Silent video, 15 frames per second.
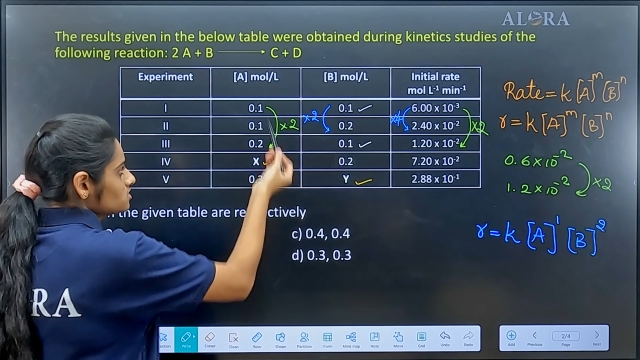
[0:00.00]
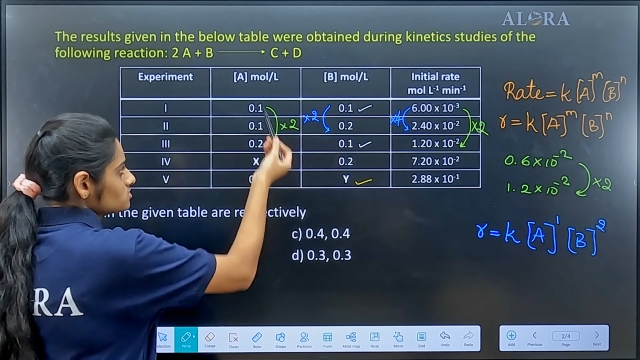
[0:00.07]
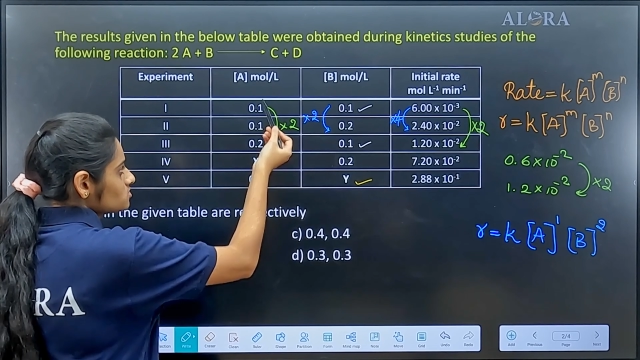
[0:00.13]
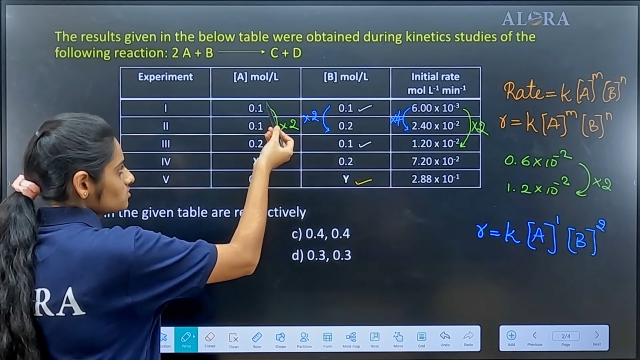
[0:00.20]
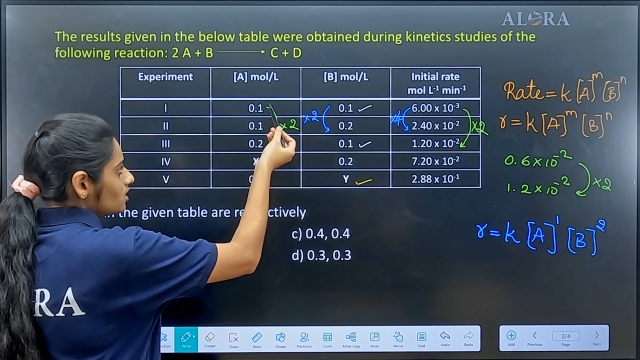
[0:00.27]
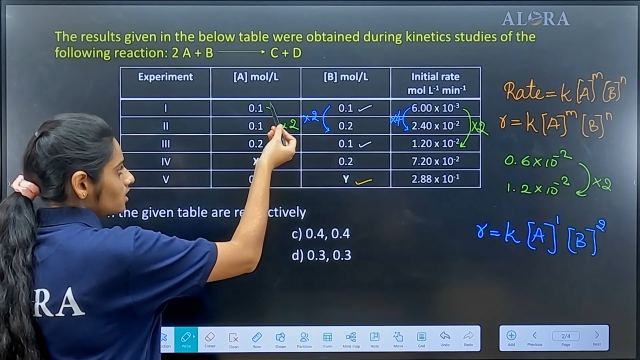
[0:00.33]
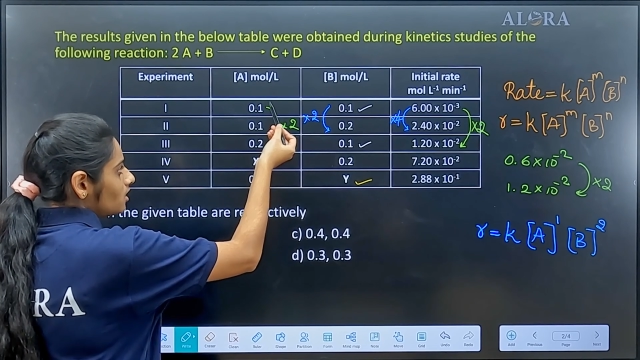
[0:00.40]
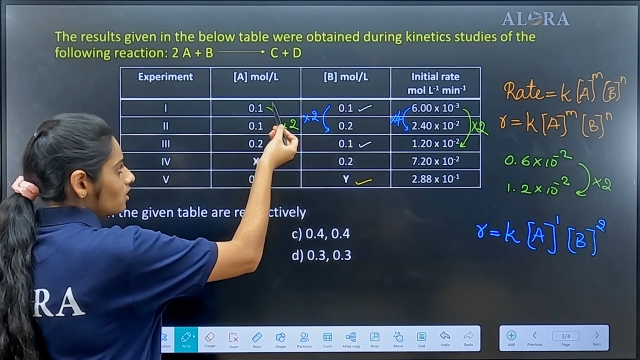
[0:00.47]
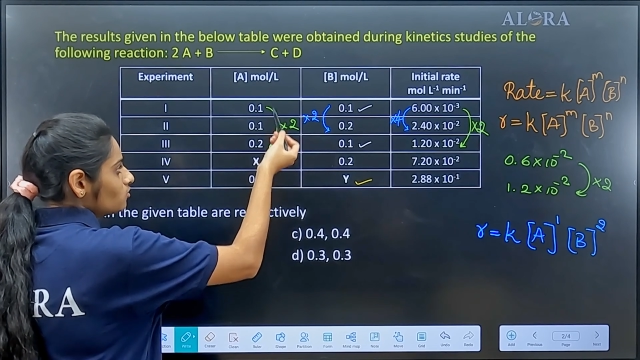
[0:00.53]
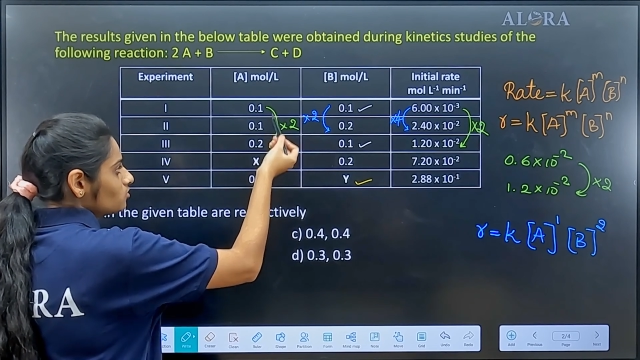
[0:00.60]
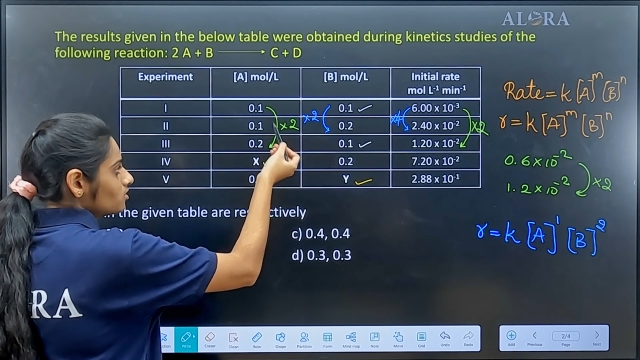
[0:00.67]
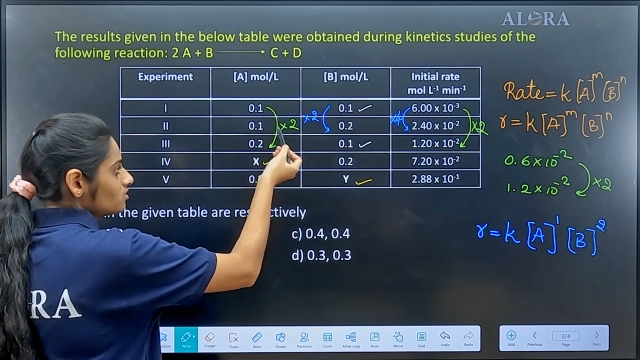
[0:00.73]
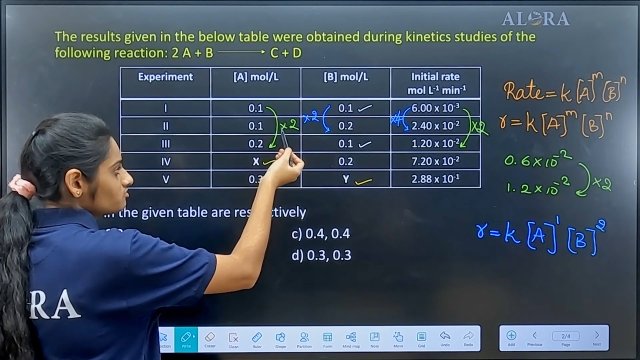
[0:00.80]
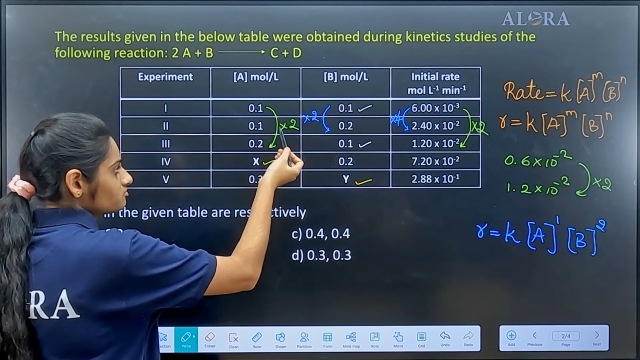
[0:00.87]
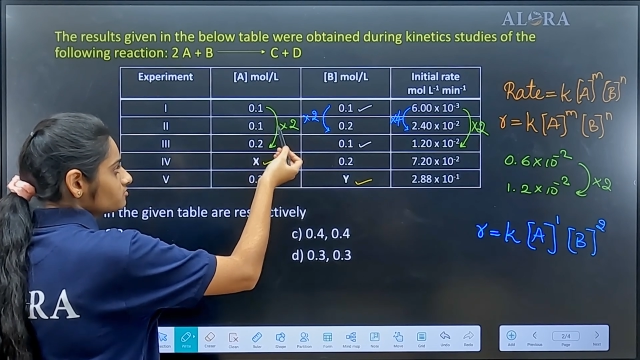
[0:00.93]
So out
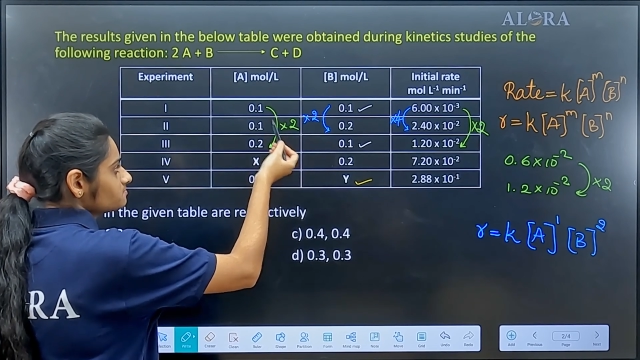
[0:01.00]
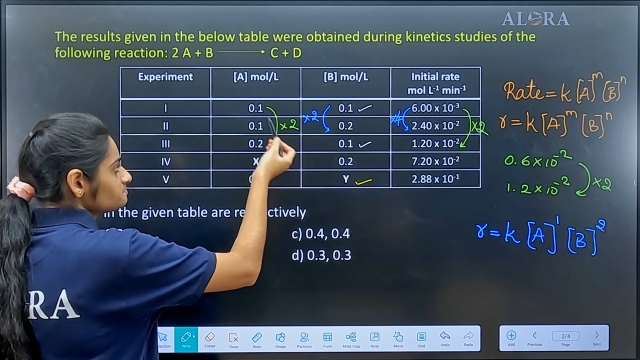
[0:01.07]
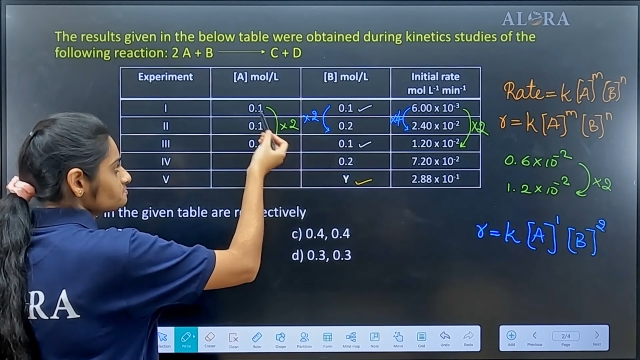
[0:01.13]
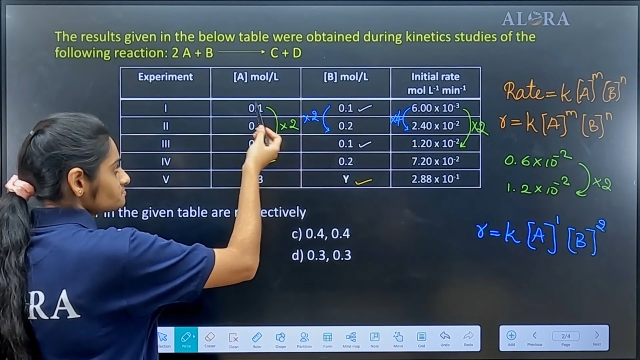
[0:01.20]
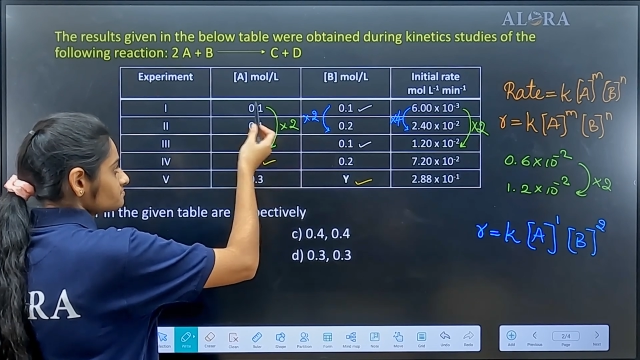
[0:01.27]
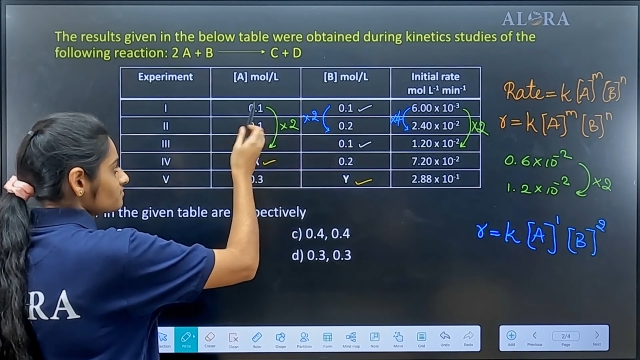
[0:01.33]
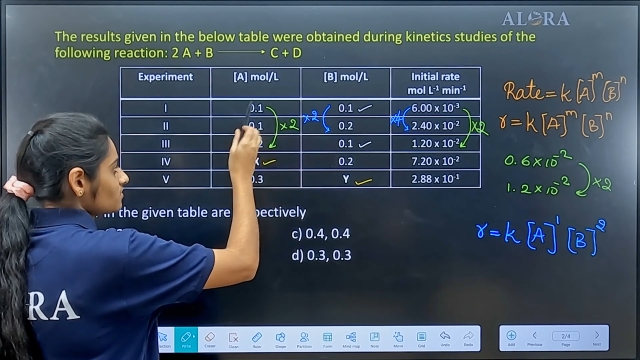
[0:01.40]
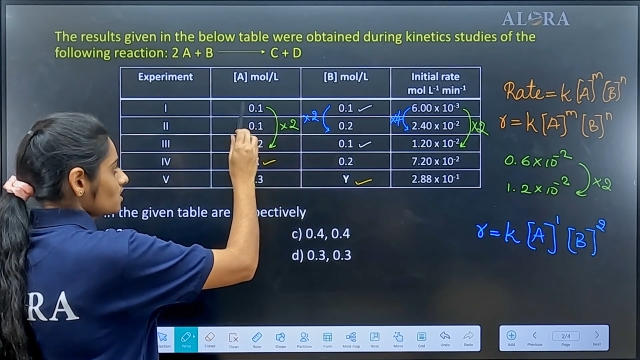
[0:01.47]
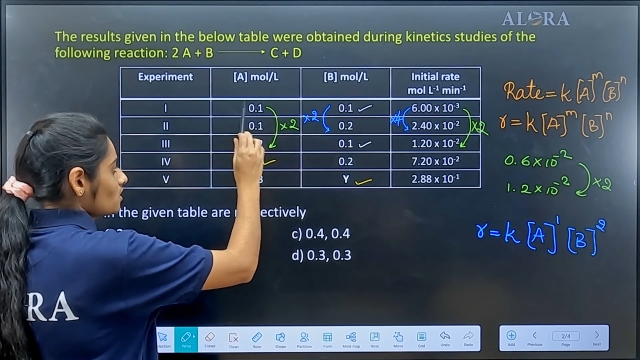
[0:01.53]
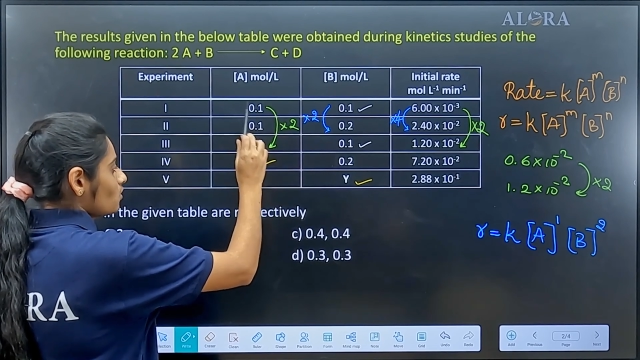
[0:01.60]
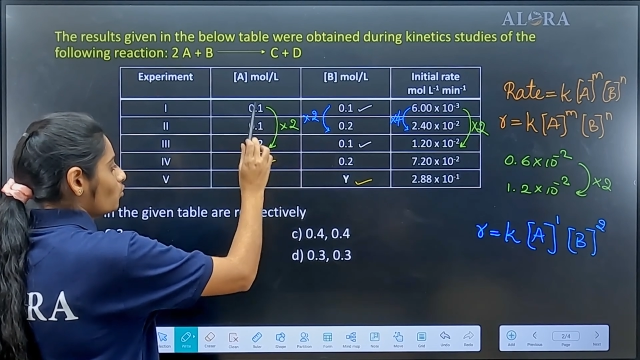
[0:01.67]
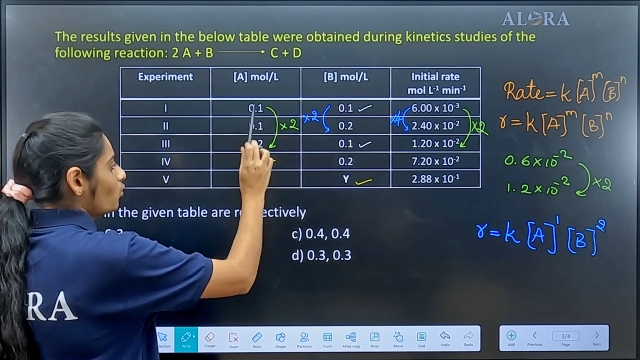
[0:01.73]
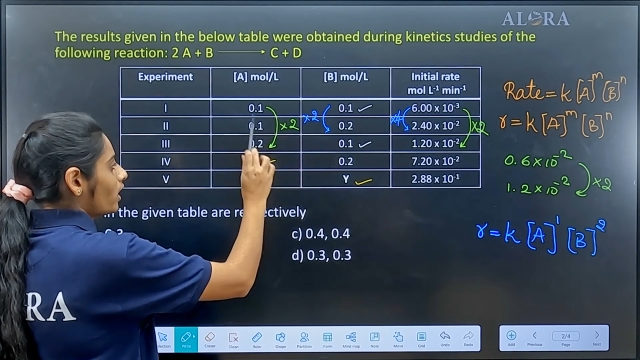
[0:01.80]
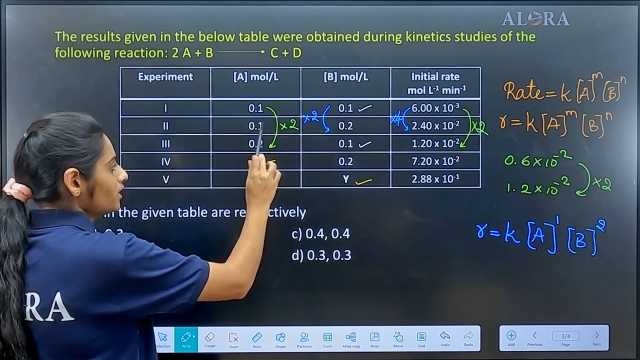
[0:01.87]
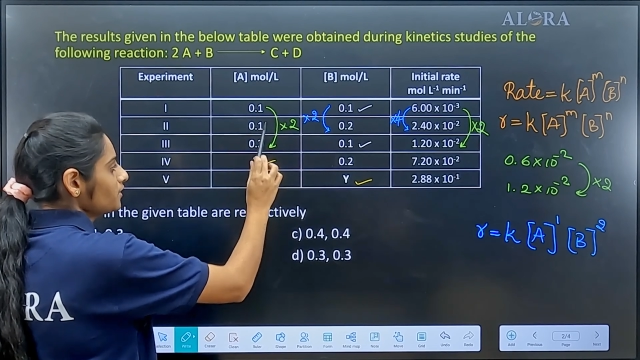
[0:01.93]
of
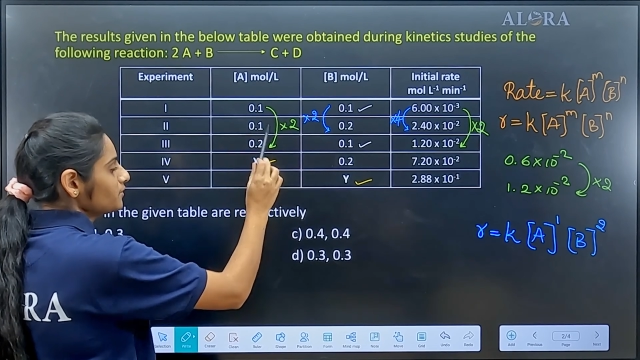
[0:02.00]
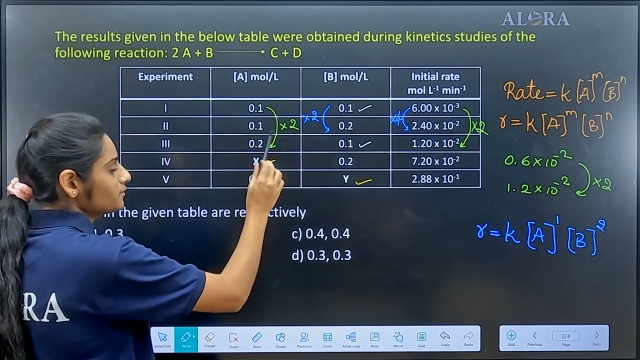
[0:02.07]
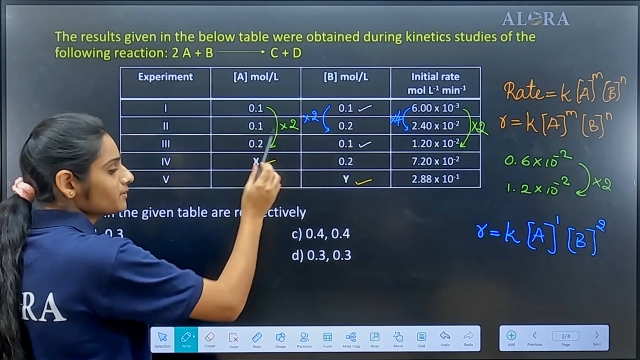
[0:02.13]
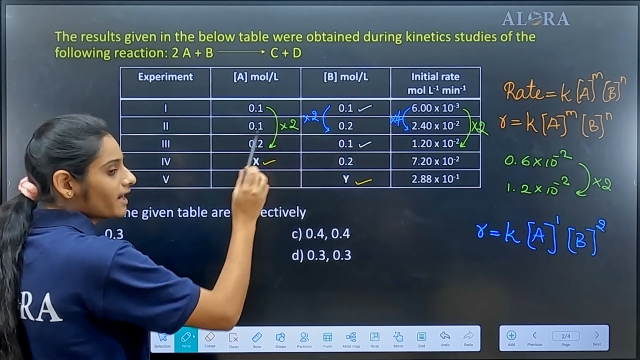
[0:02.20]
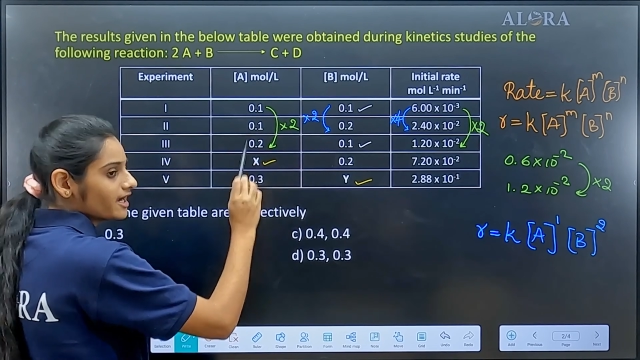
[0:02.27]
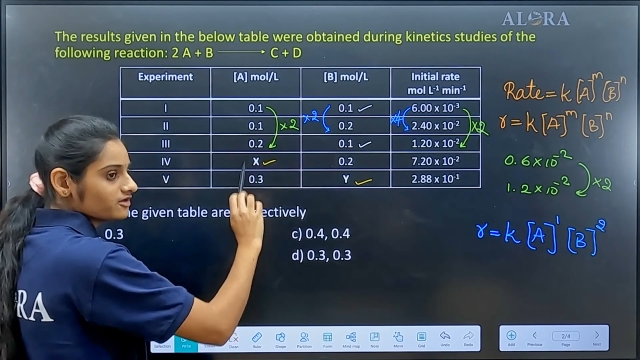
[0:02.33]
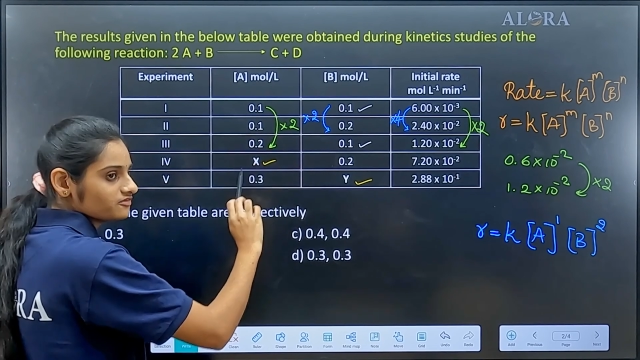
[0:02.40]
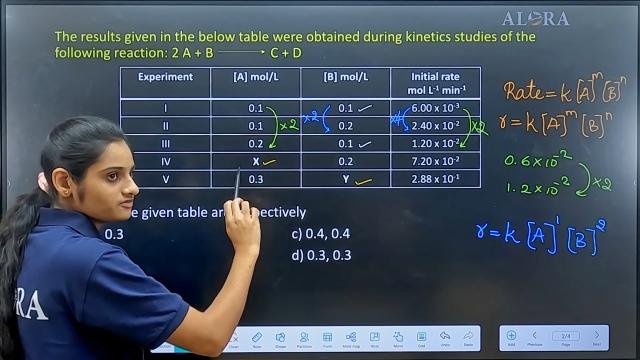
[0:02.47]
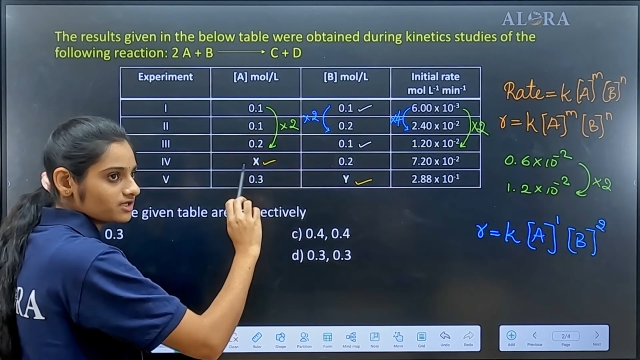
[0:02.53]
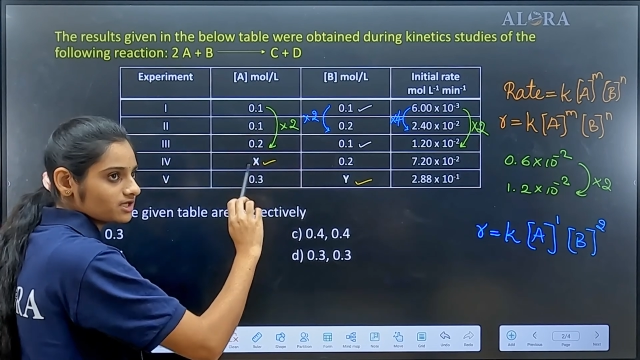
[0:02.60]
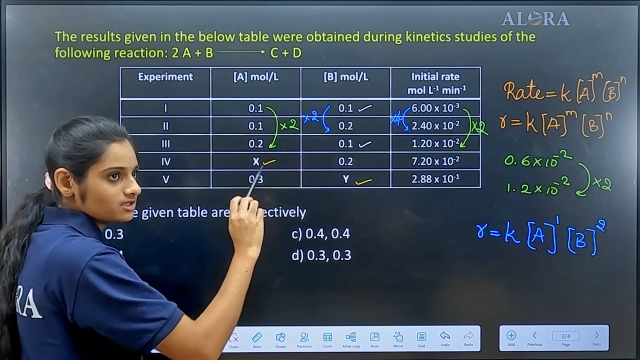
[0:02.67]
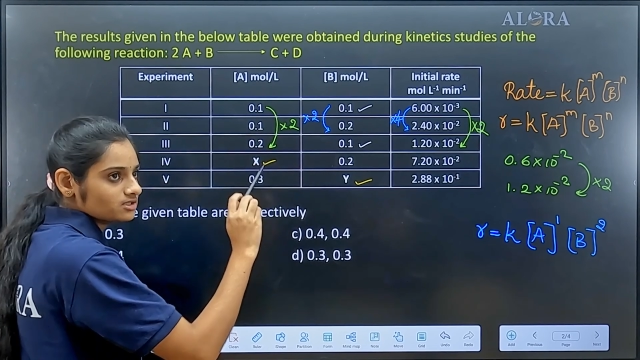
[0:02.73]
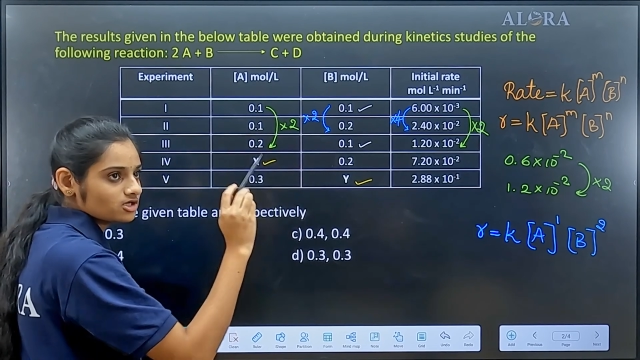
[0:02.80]
1, 2 and 3,